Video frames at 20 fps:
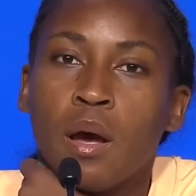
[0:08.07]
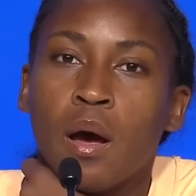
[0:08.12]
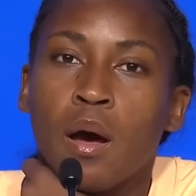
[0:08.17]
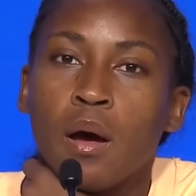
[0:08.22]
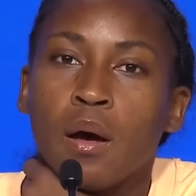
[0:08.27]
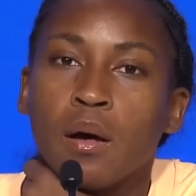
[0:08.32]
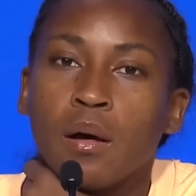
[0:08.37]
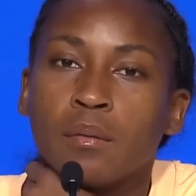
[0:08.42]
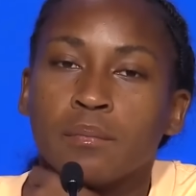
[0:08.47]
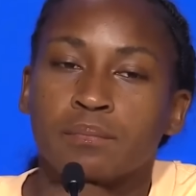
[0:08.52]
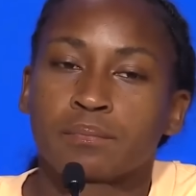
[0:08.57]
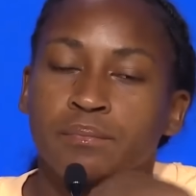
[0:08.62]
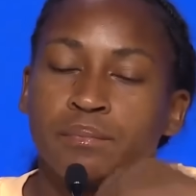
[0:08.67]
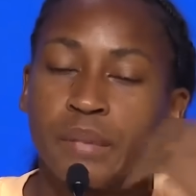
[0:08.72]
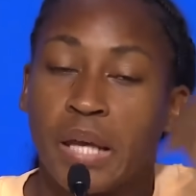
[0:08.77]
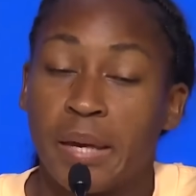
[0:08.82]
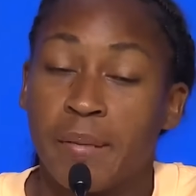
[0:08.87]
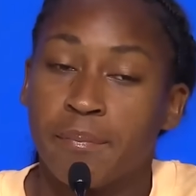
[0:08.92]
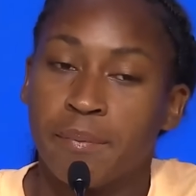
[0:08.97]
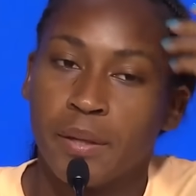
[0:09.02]

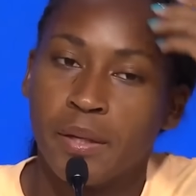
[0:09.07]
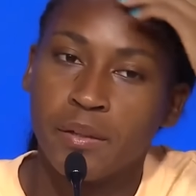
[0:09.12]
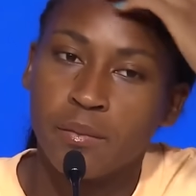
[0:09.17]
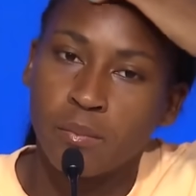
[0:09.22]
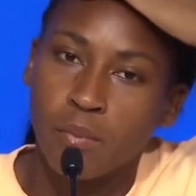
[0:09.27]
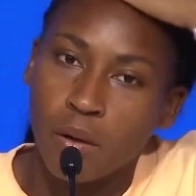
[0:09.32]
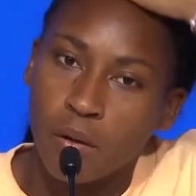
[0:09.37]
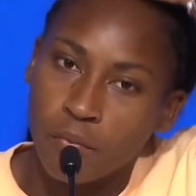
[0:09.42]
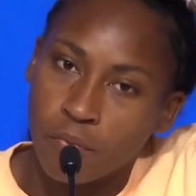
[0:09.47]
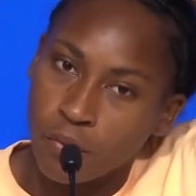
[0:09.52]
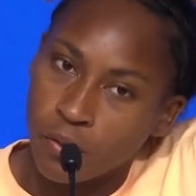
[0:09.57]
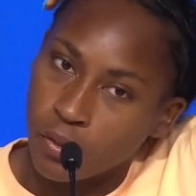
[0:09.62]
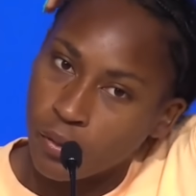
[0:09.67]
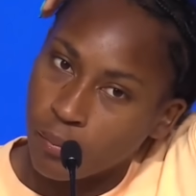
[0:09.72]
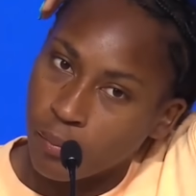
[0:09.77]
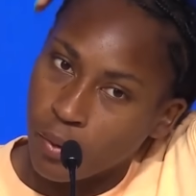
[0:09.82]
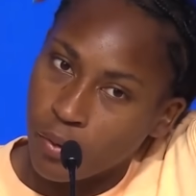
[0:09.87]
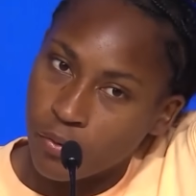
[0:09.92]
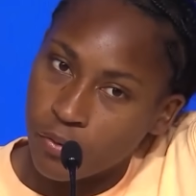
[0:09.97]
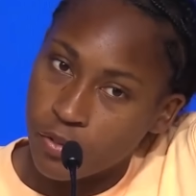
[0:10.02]
I played well for the
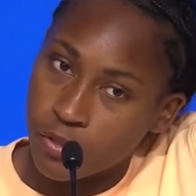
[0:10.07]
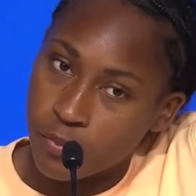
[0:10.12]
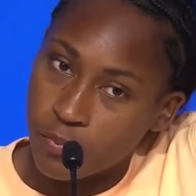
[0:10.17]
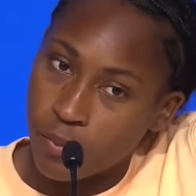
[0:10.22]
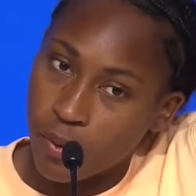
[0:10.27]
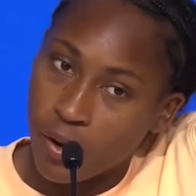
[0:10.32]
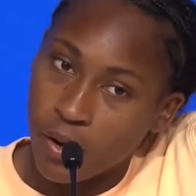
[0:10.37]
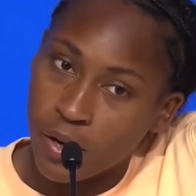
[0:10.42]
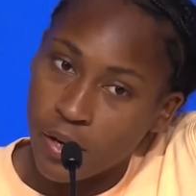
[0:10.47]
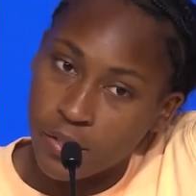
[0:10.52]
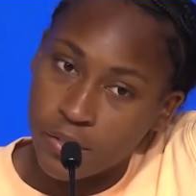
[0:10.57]
most part.